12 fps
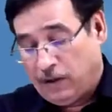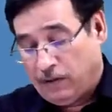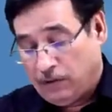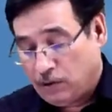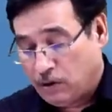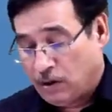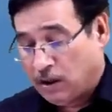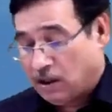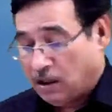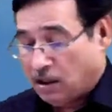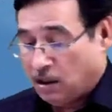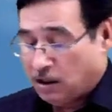So this is
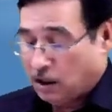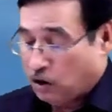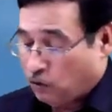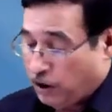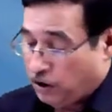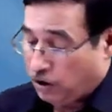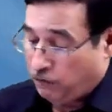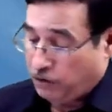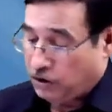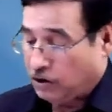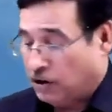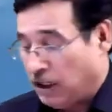the situation which
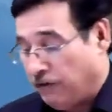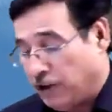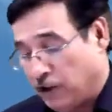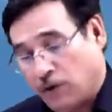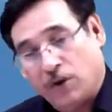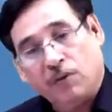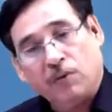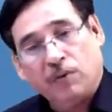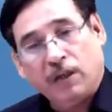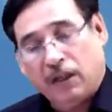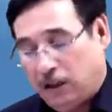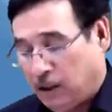is given to you
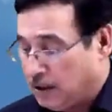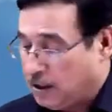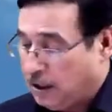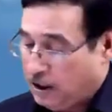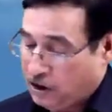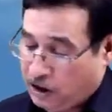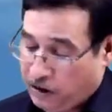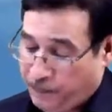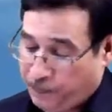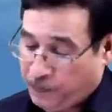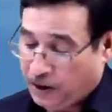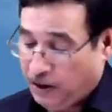in this case.
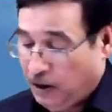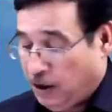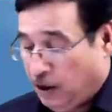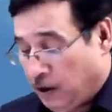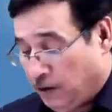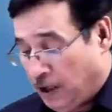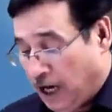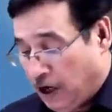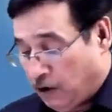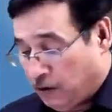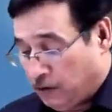Now,